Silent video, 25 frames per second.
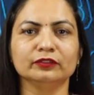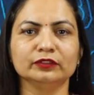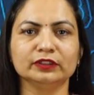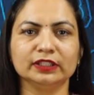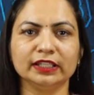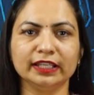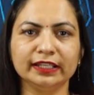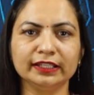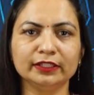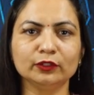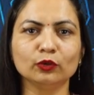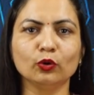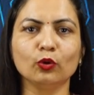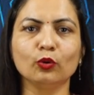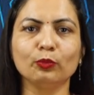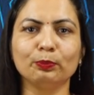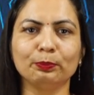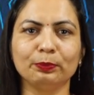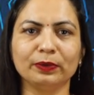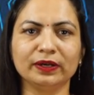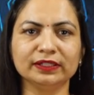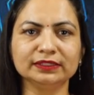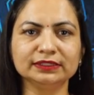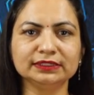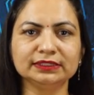It
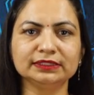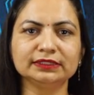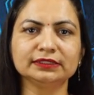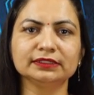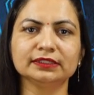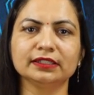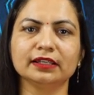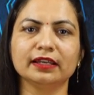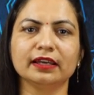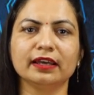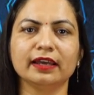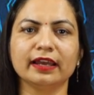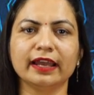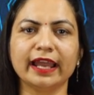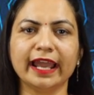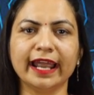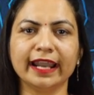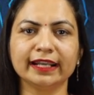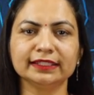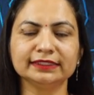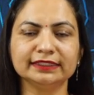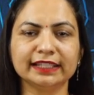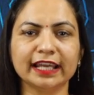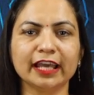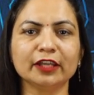opens
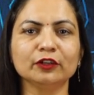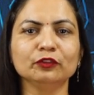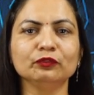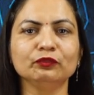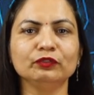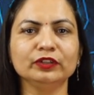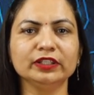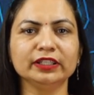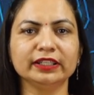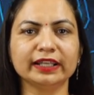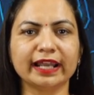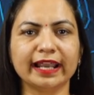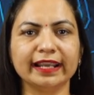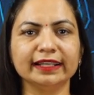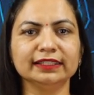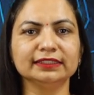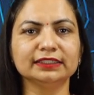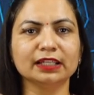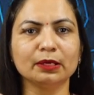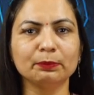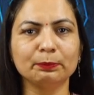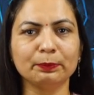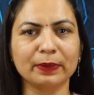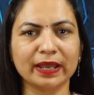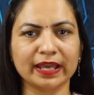and then we write
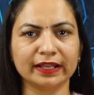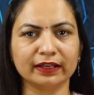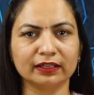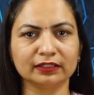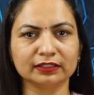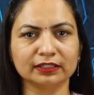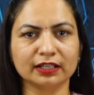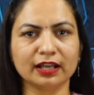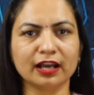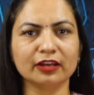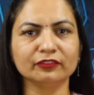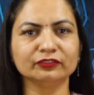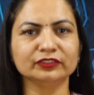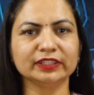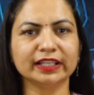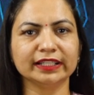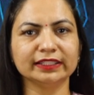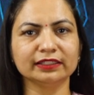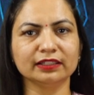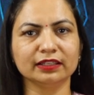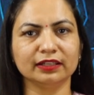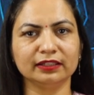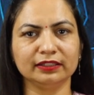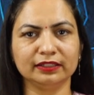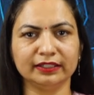the paragraph
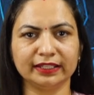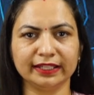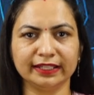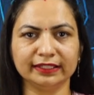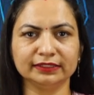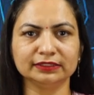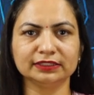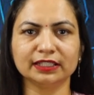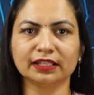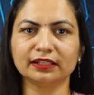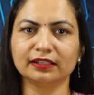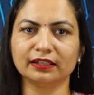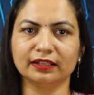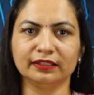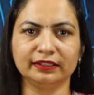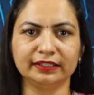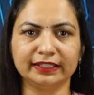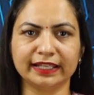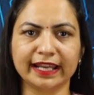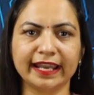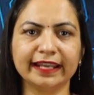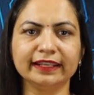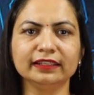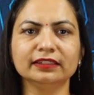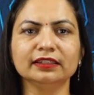that contain the
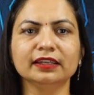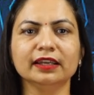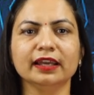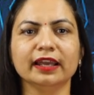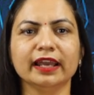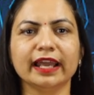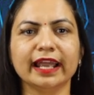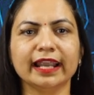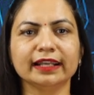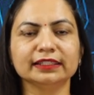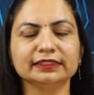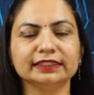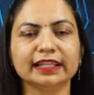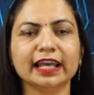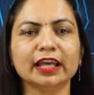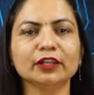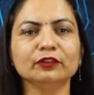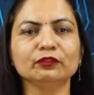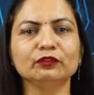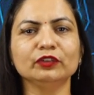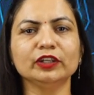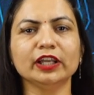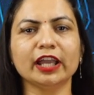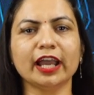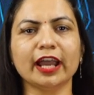content and
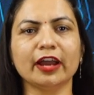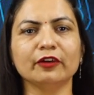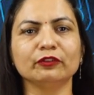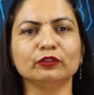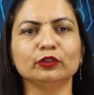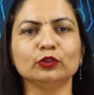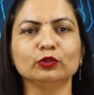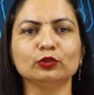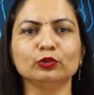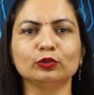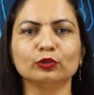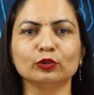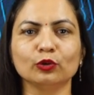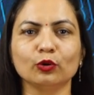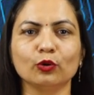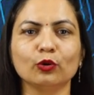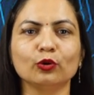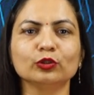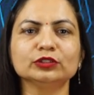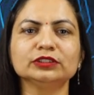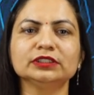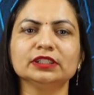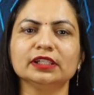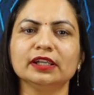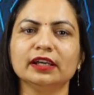then we have to
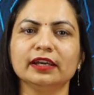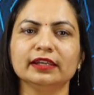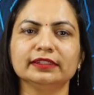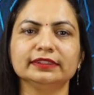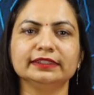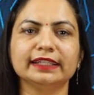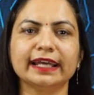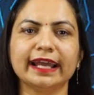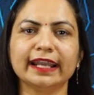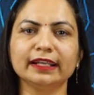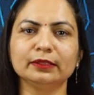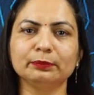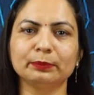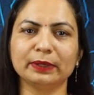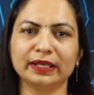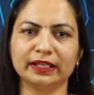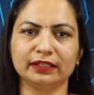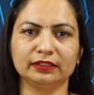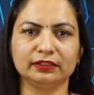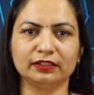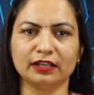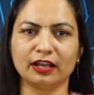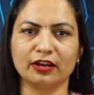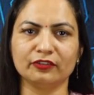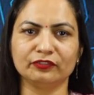close that
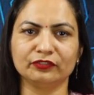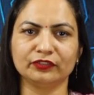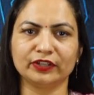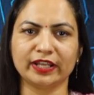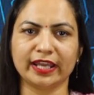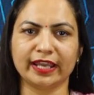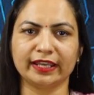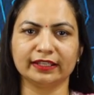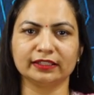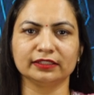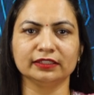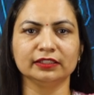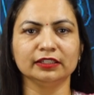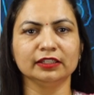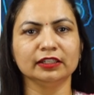paragraph tag.